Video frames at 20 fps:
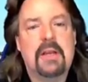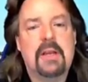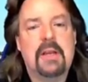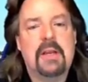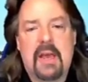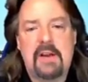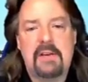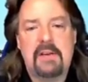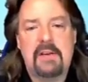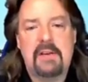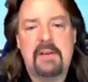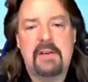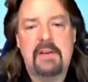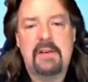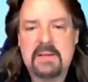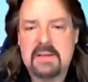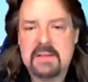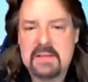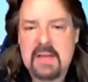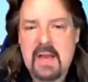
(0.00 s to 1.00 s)
can affect
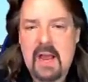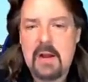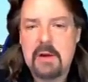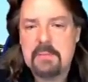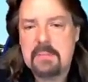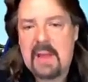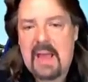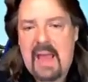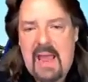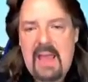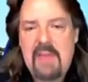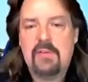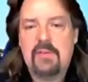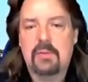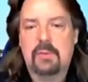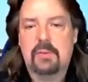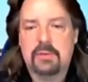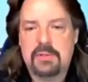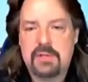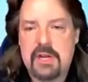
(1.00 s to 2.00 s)
desired
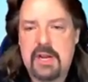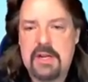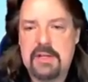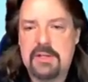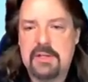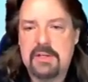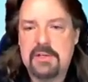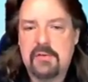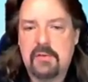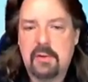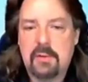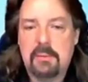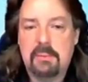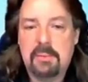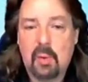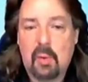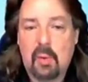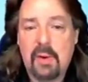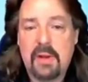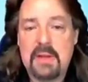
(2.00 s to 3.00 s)
behavioral changes for
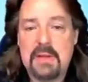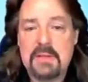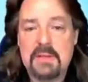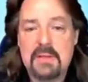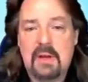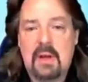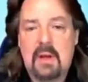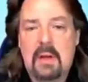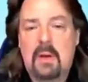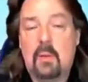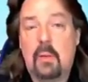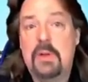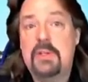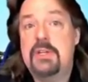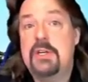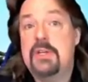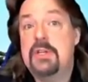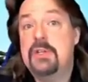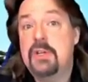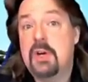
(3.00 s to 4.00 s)
employees, which
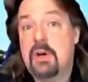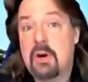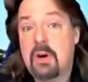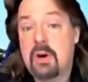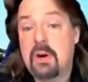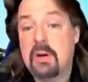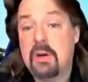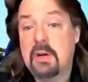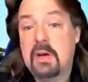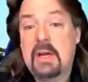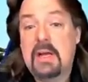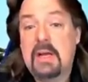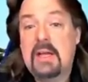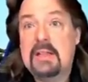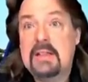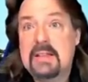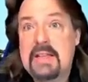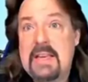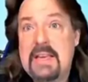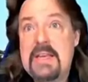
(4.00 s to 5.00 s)
in turn
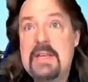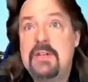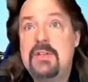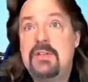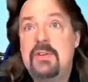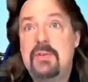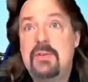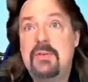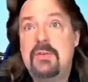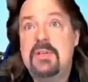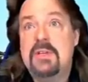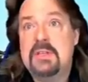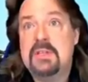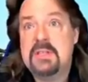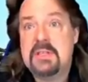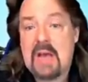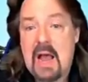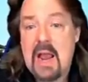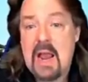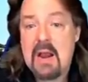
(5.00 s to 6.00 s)
lead to
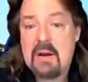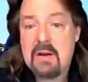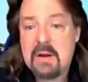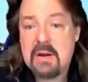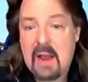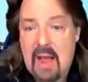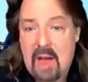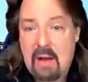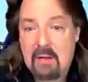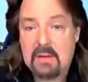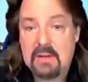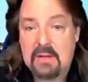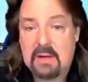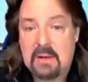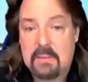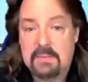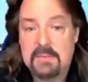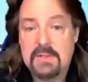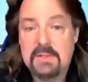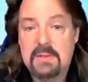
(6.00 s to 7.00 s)
desired
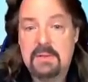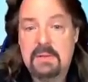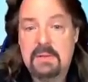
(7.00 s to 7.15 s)
outcomes.